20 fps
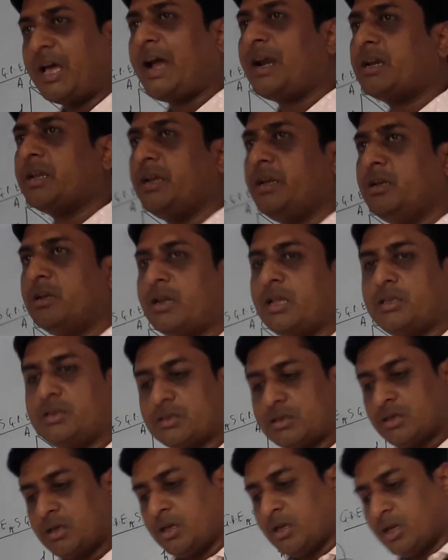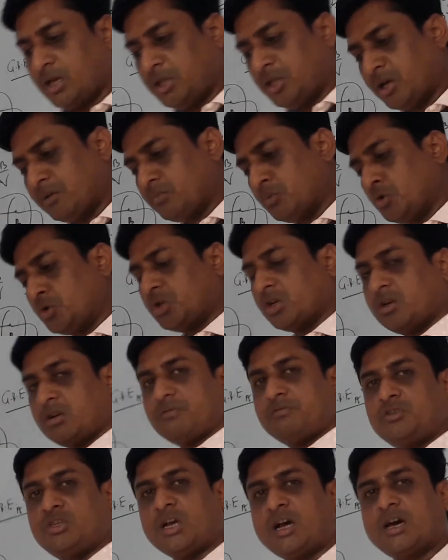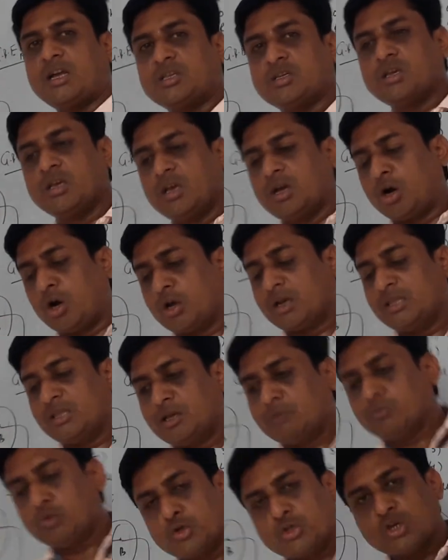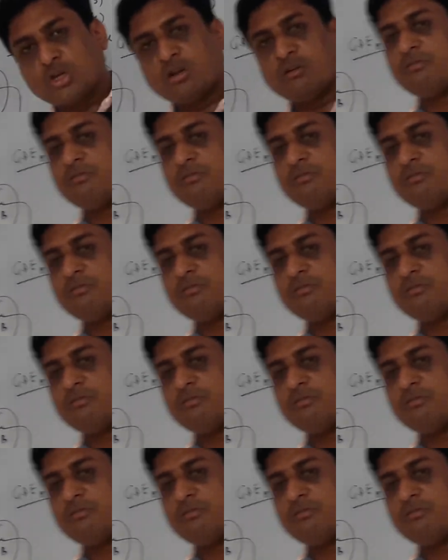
that hindrance in the motion of charge or in the motion